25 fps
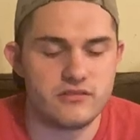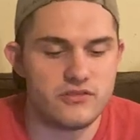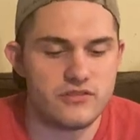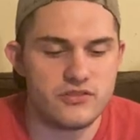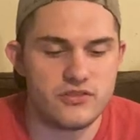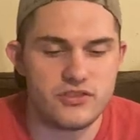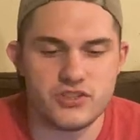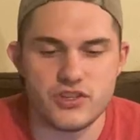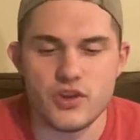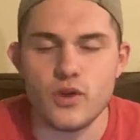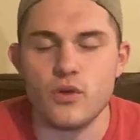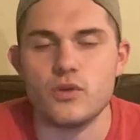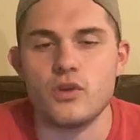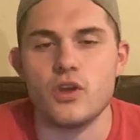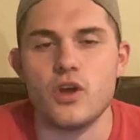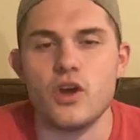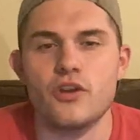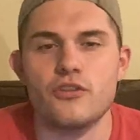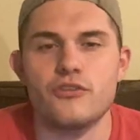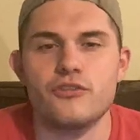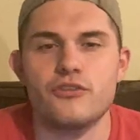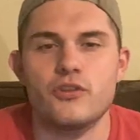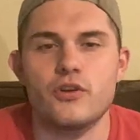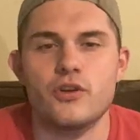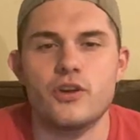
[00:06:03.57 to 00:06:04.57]
so long
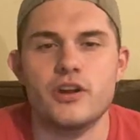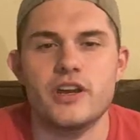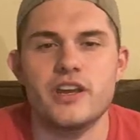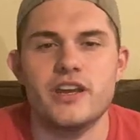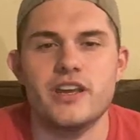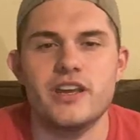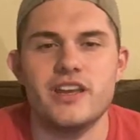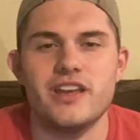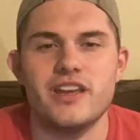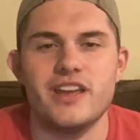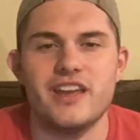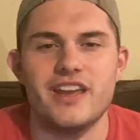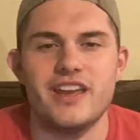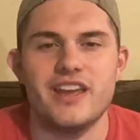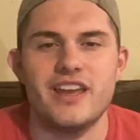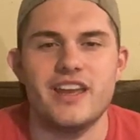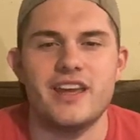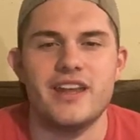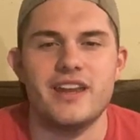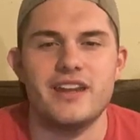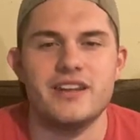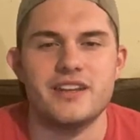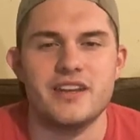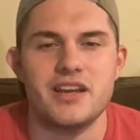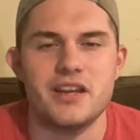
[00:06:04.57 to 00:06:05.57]
for it,
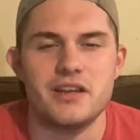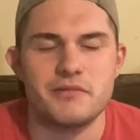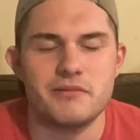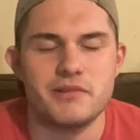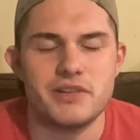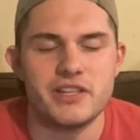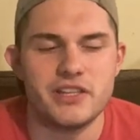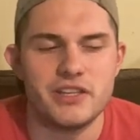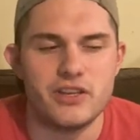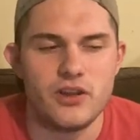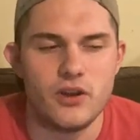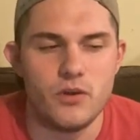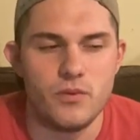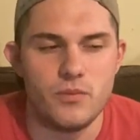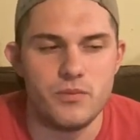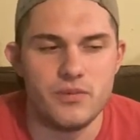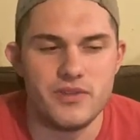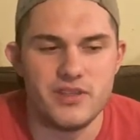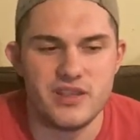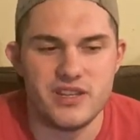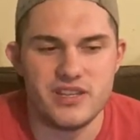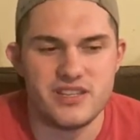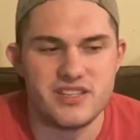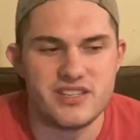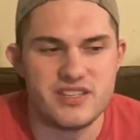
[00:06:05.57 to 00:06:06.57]
and I really hope
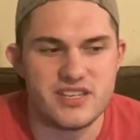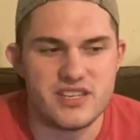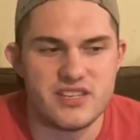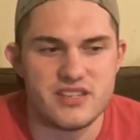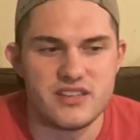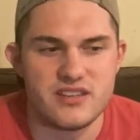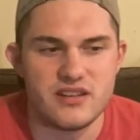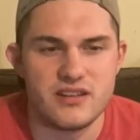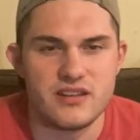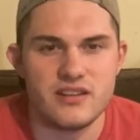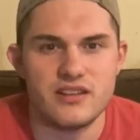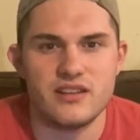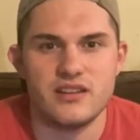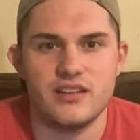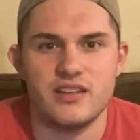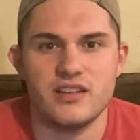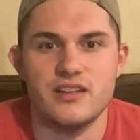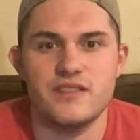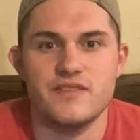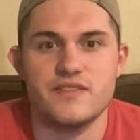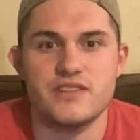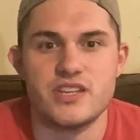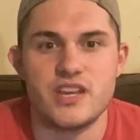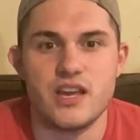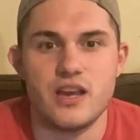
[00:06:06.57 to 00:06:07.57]
this season
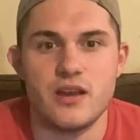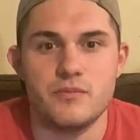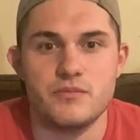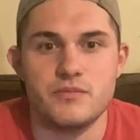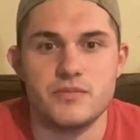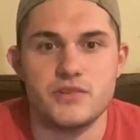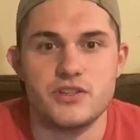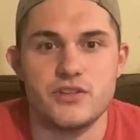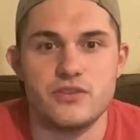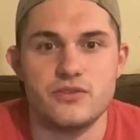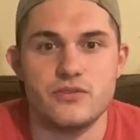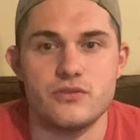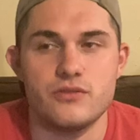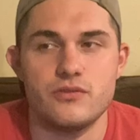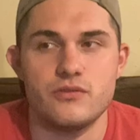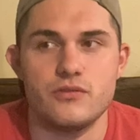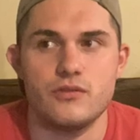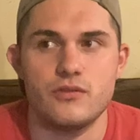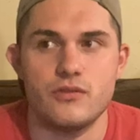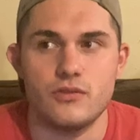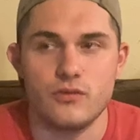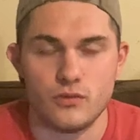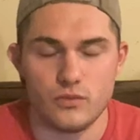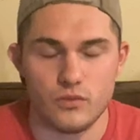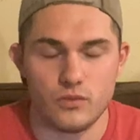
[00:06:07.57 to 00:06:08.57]
lives up to
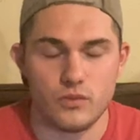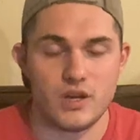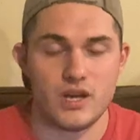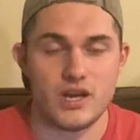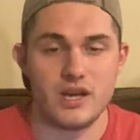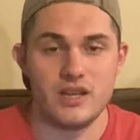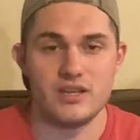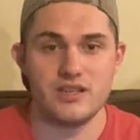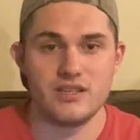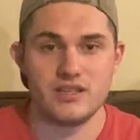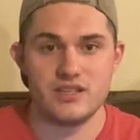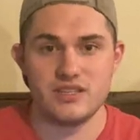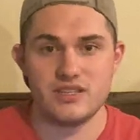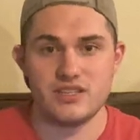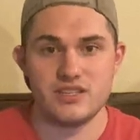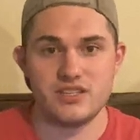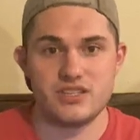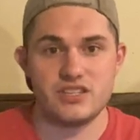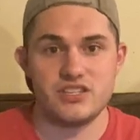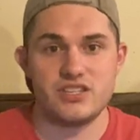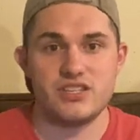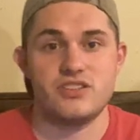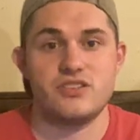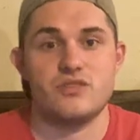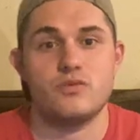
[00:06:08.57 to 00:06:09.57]
what
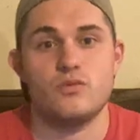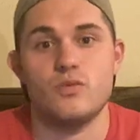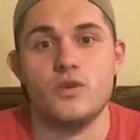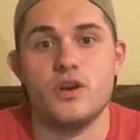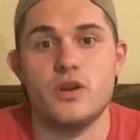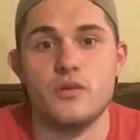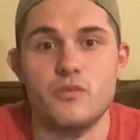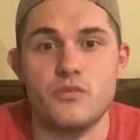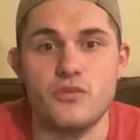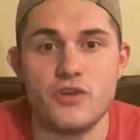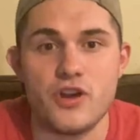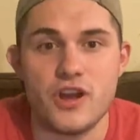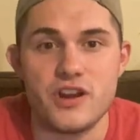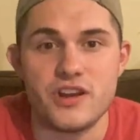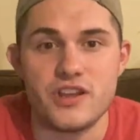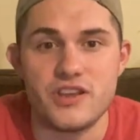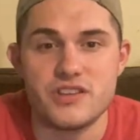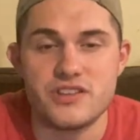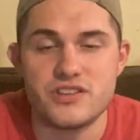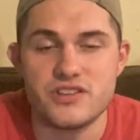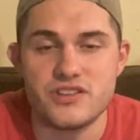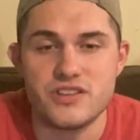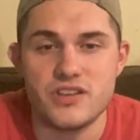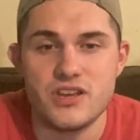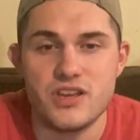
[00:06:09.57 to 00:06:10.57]
season 1 brought
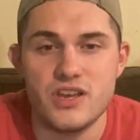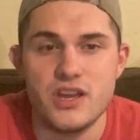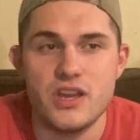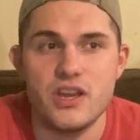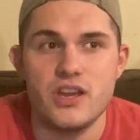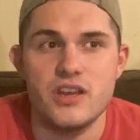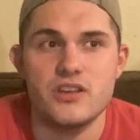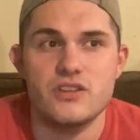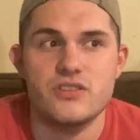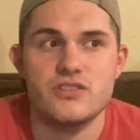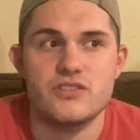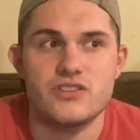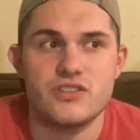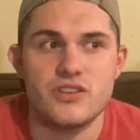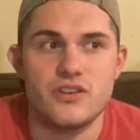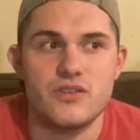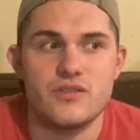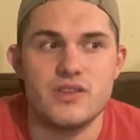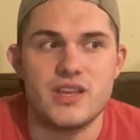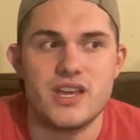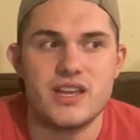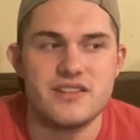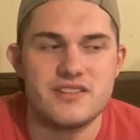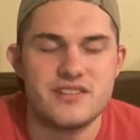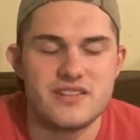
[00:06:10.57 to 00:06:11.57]
us. So
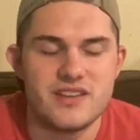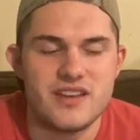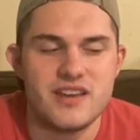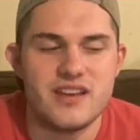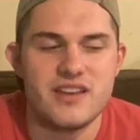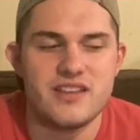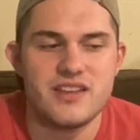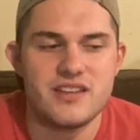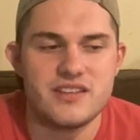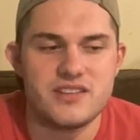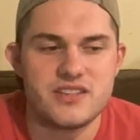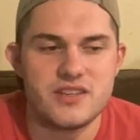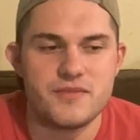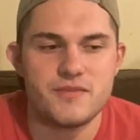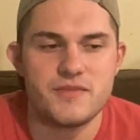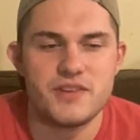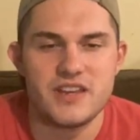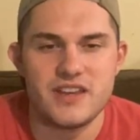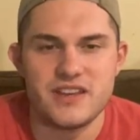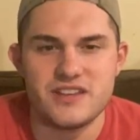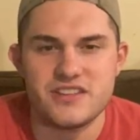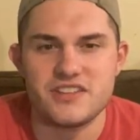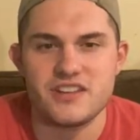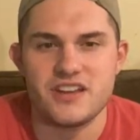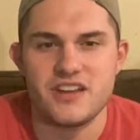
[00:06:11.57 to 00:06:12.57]
that's something
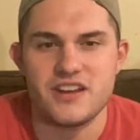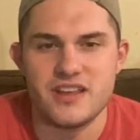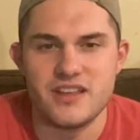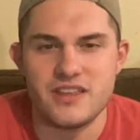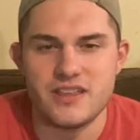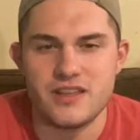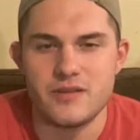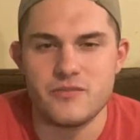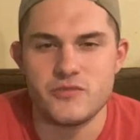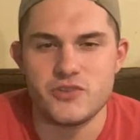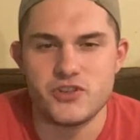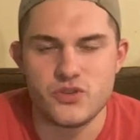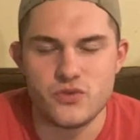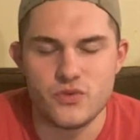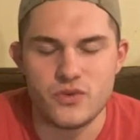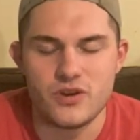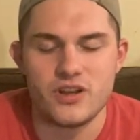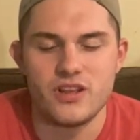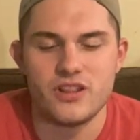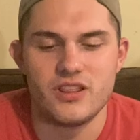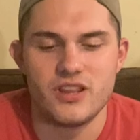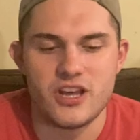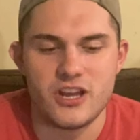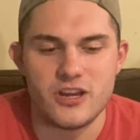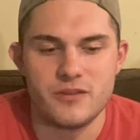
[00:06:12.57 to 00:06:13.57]
exciting that I'm sure a
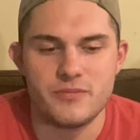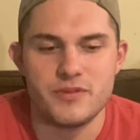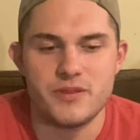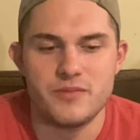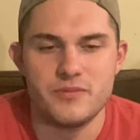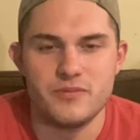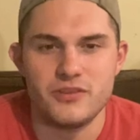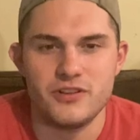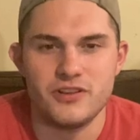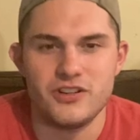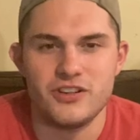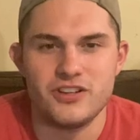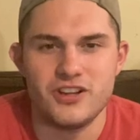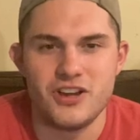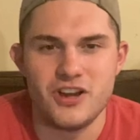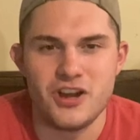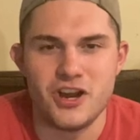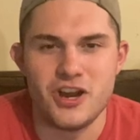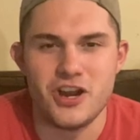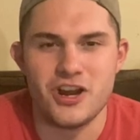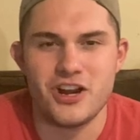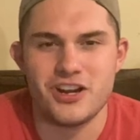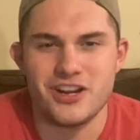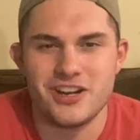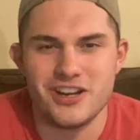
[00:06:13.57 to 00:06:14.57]
lot of people
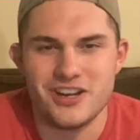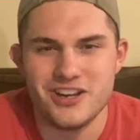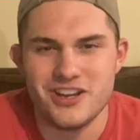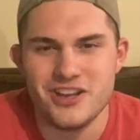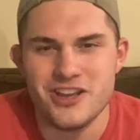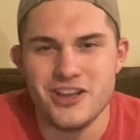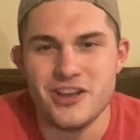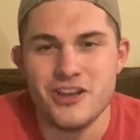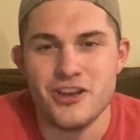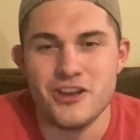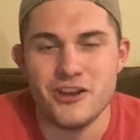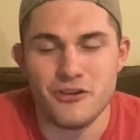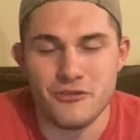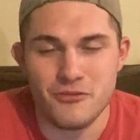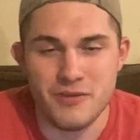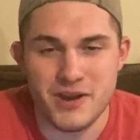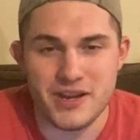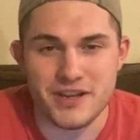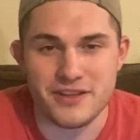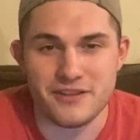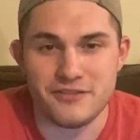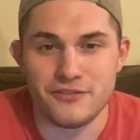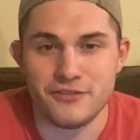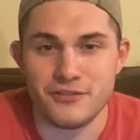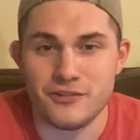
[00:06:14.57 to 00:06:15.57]
are
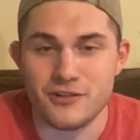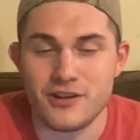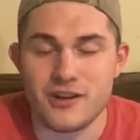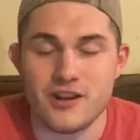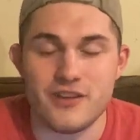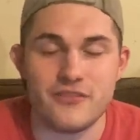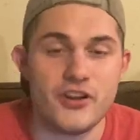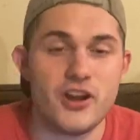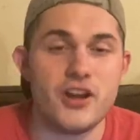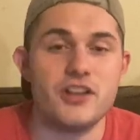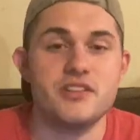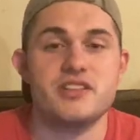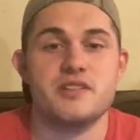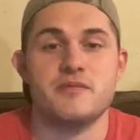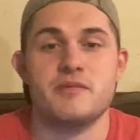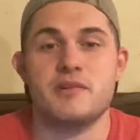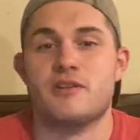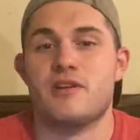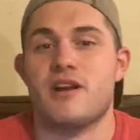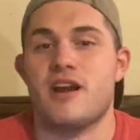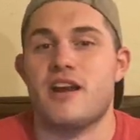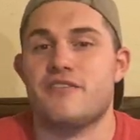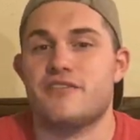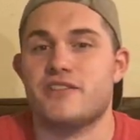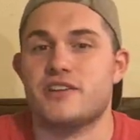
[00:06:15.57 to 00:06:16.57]
waiting for, of all
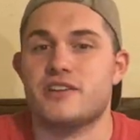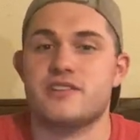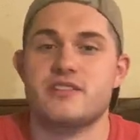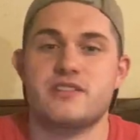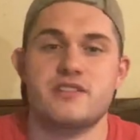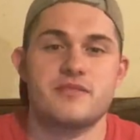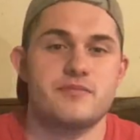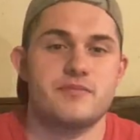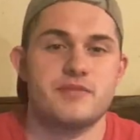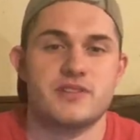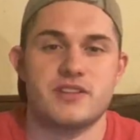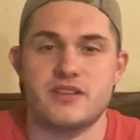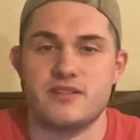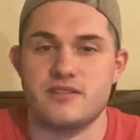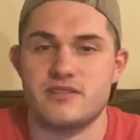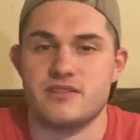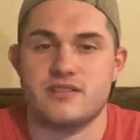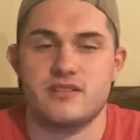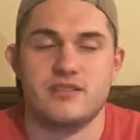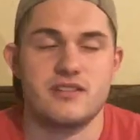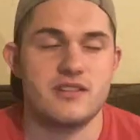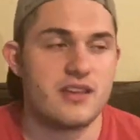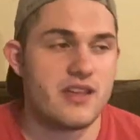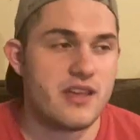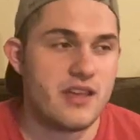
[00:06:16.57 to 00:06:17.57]
demographics, because